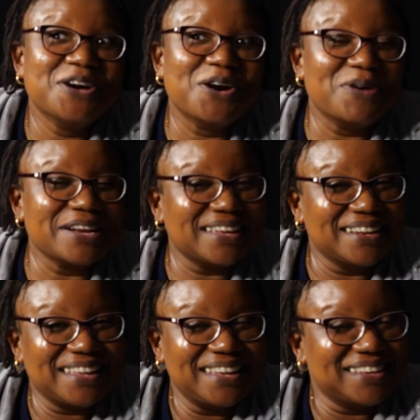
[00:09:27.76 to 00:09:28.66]
No one
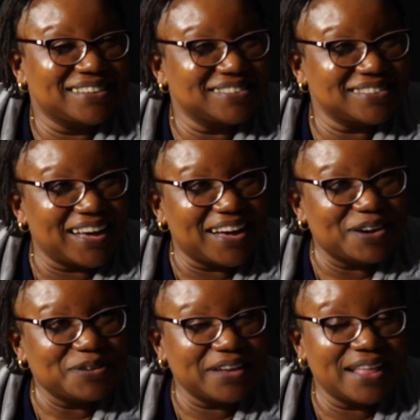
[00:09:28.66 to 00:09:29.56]
can kick us
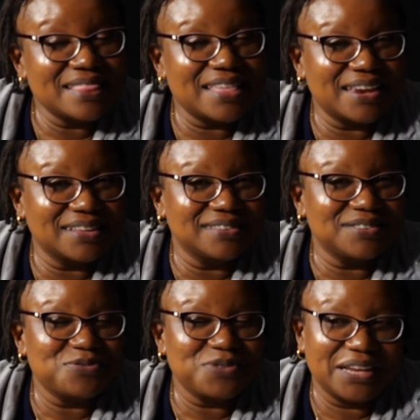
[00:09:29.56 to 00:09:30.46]
out. And that
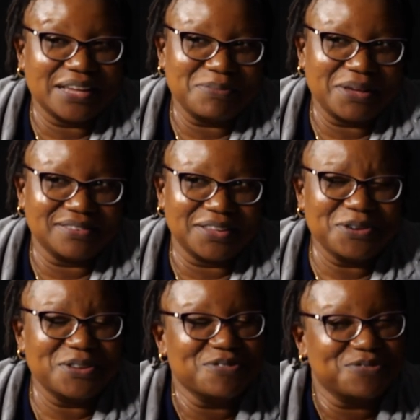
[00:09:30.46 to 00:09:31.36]
is really amazing.
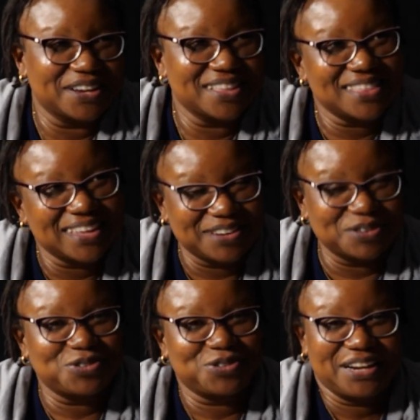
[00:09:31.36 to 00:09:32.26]
You know, the funny thing in
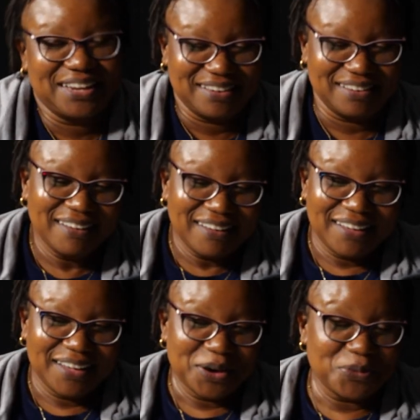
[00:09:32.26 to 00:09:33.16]
Australia,
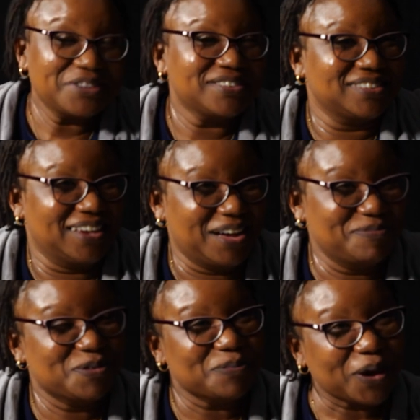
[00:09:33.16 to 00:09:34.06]
which doesn't
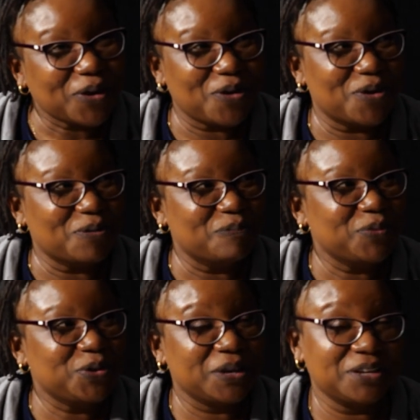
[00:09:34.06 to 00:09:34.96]
happen back
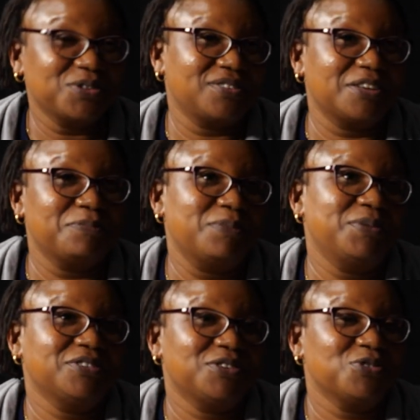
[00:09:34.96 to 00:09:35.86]
home, you need to seek
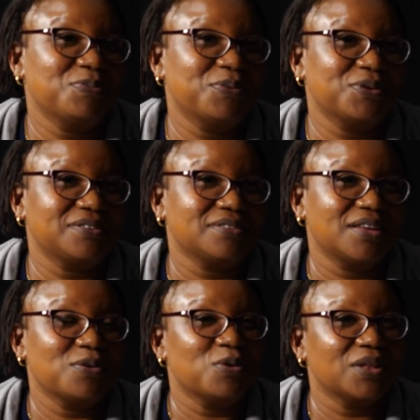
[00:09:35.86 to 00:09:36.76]
permission to put
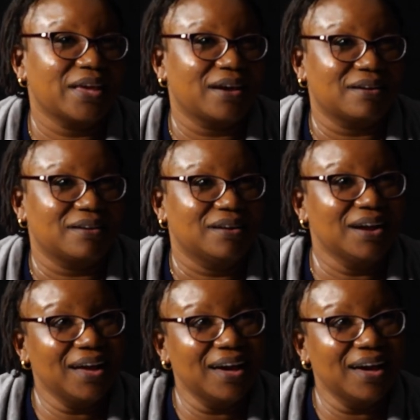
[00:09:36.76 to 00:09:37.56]
a wall hanger